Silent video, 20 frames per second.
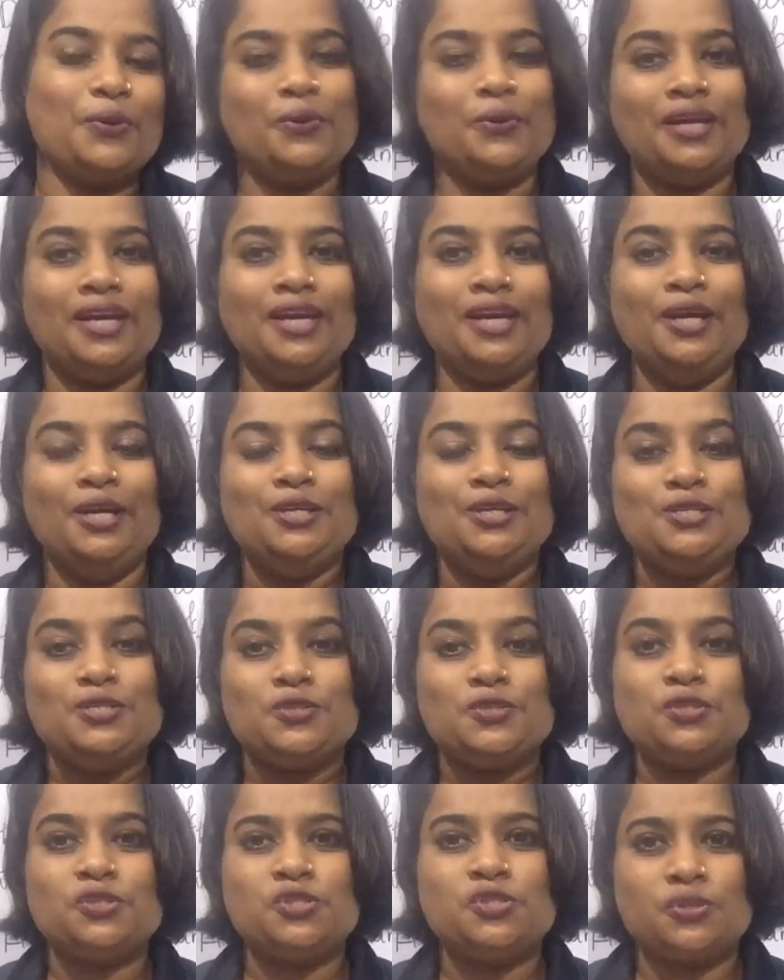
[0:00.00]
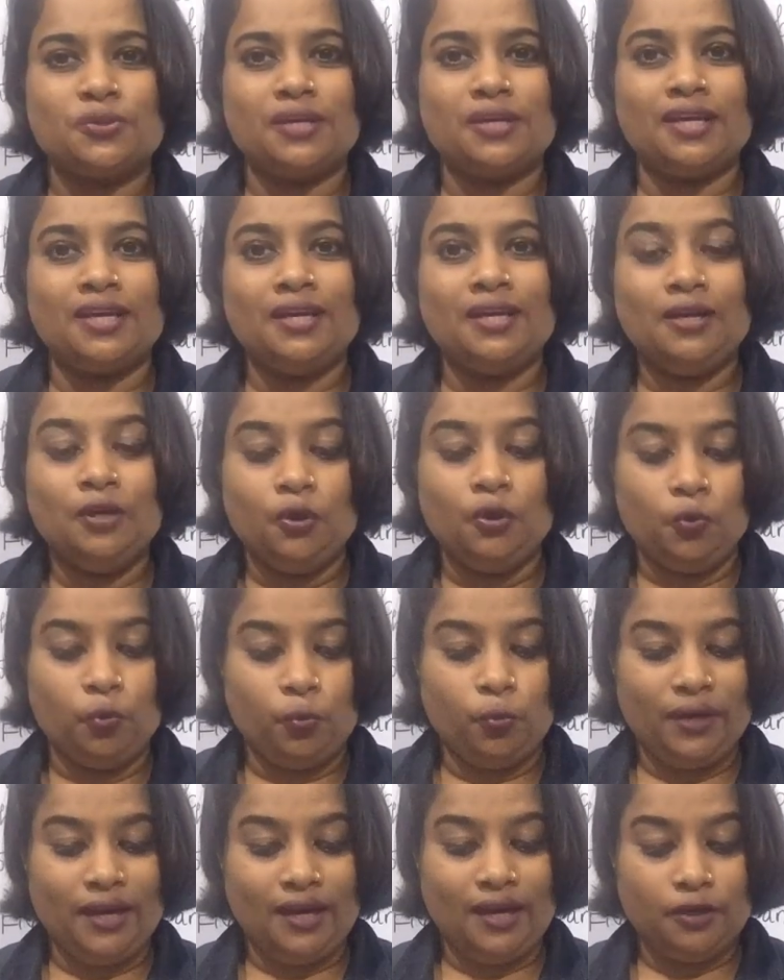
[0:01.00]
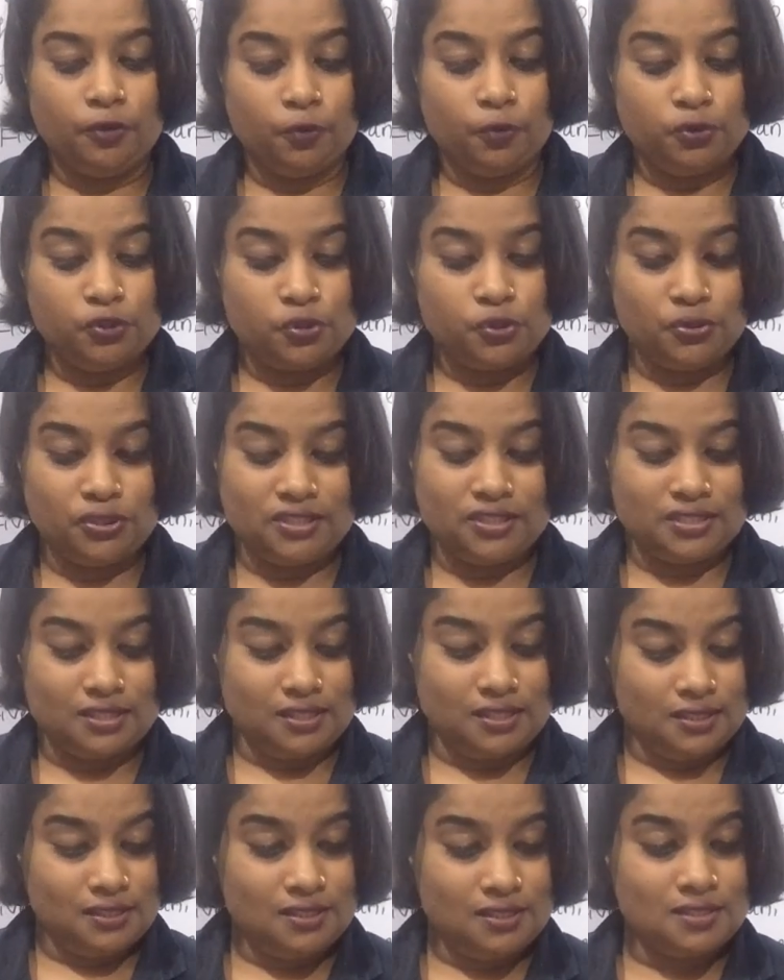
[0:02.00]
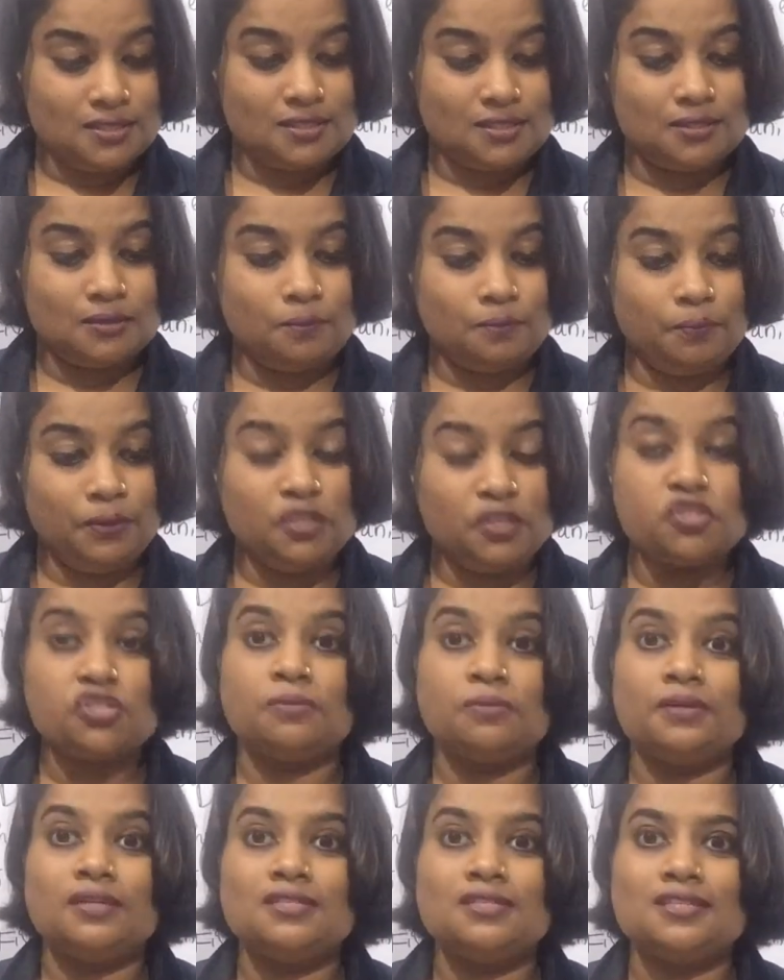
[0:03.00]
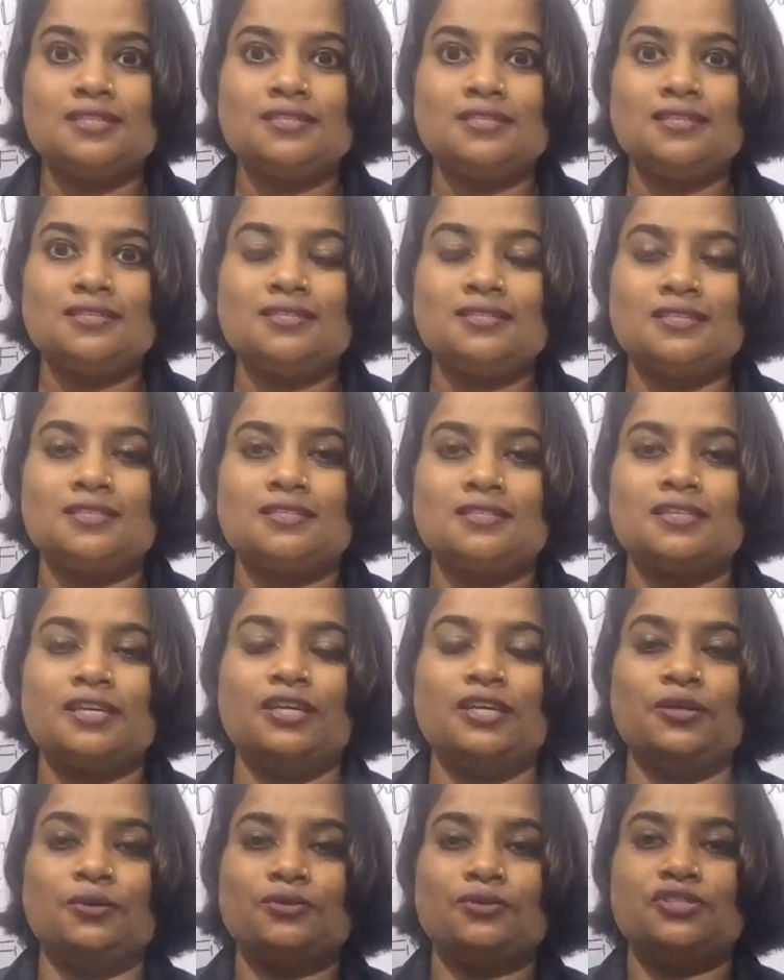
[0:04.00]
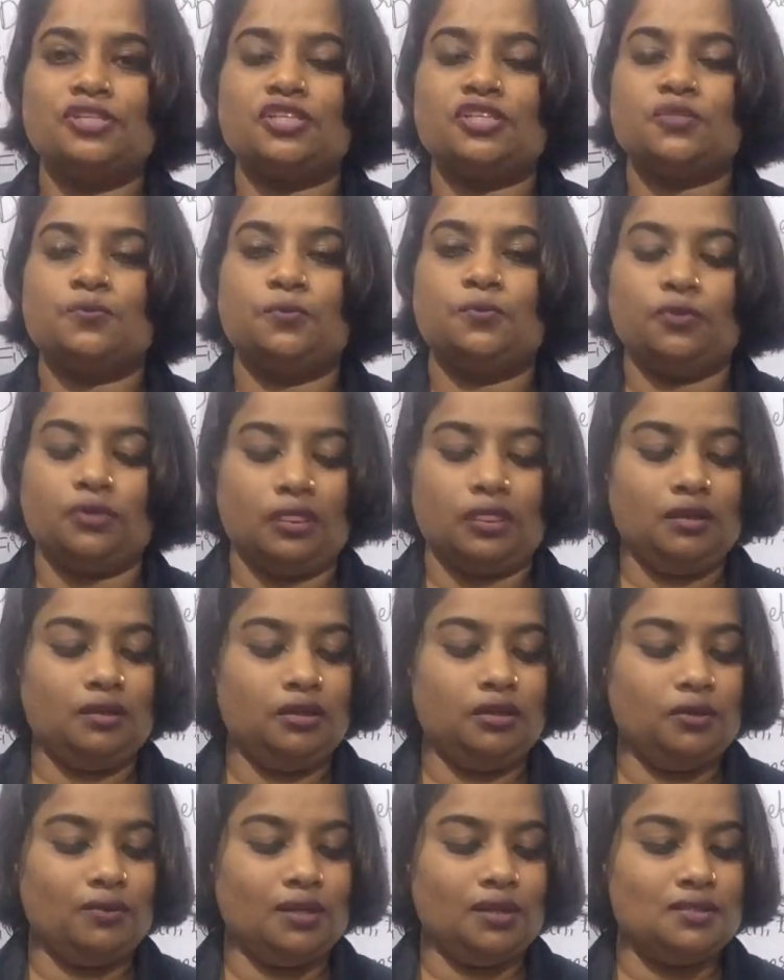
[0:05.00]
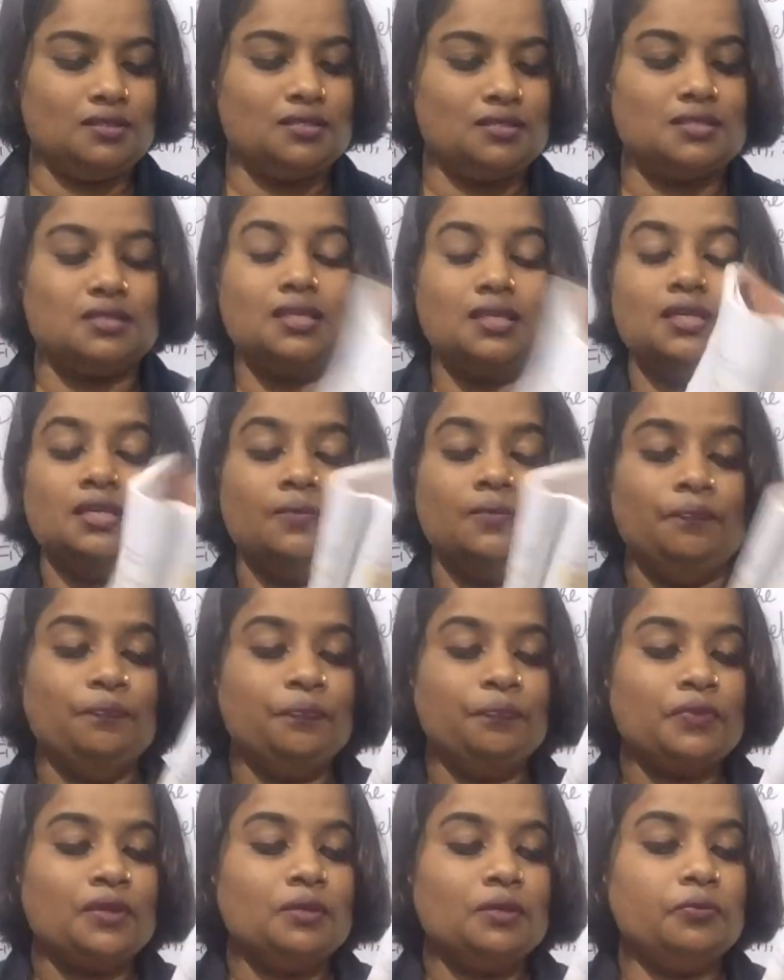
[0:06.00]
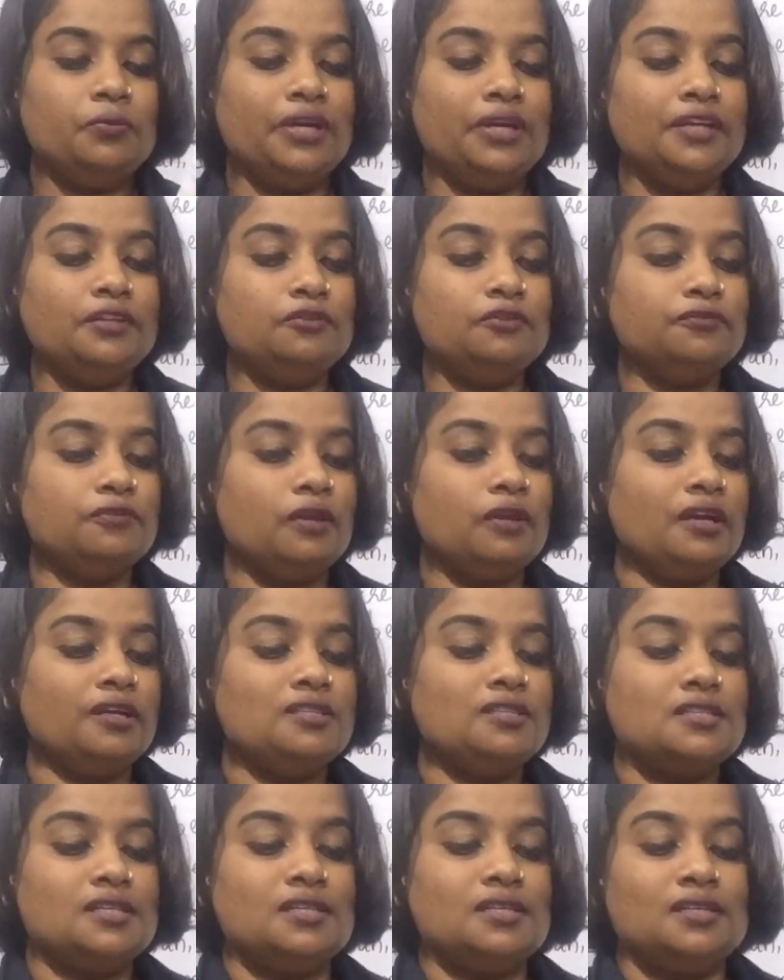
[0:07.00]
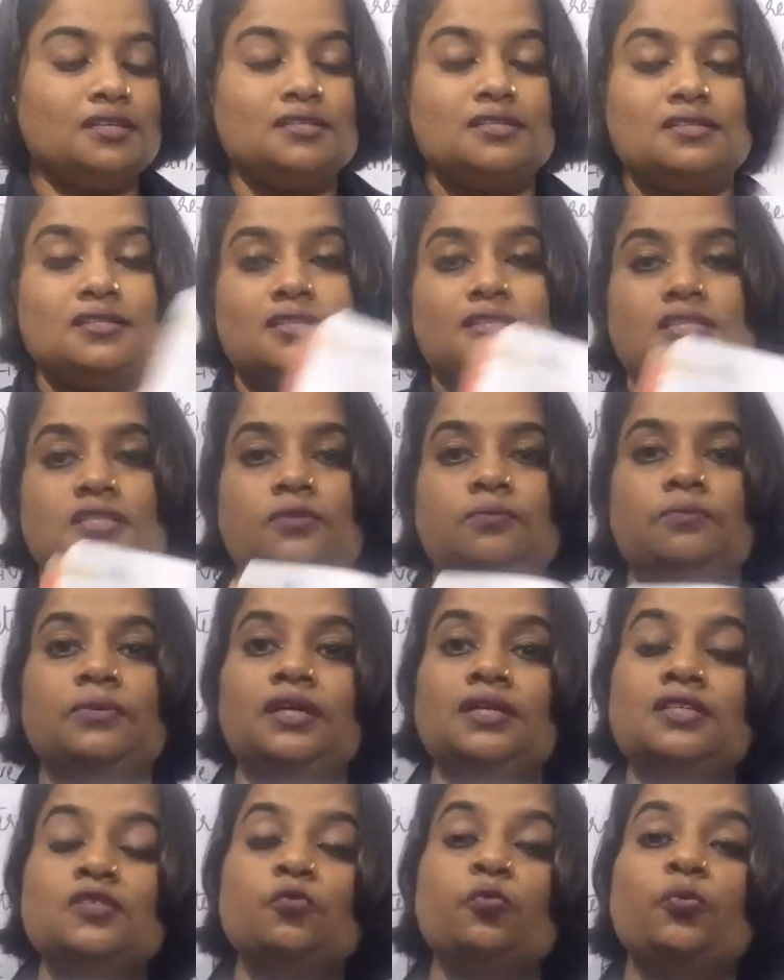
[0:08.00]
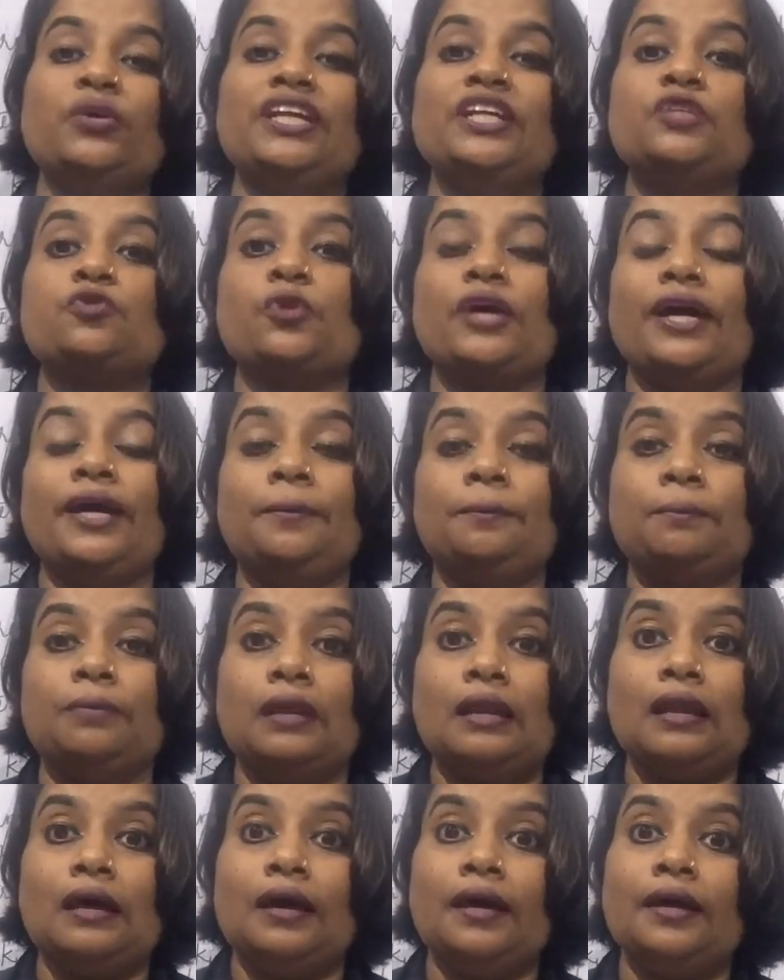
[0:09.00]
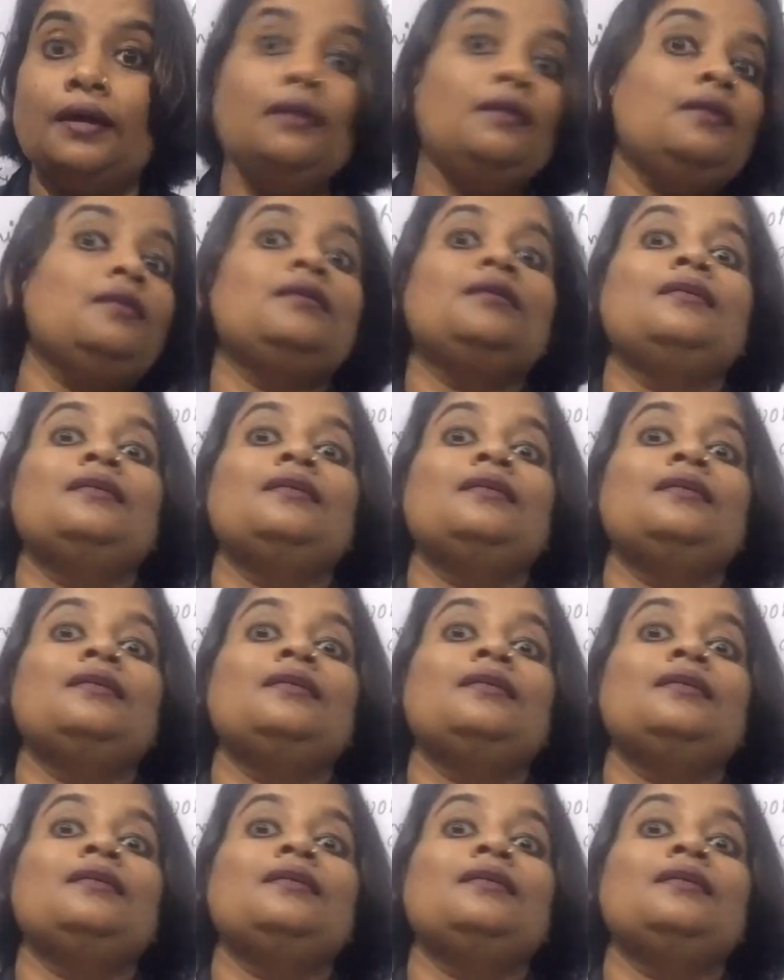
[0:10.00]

Okay, so today we are going to discuss page number 66 in your textbook. There you can see read the following sentences, means we need to apply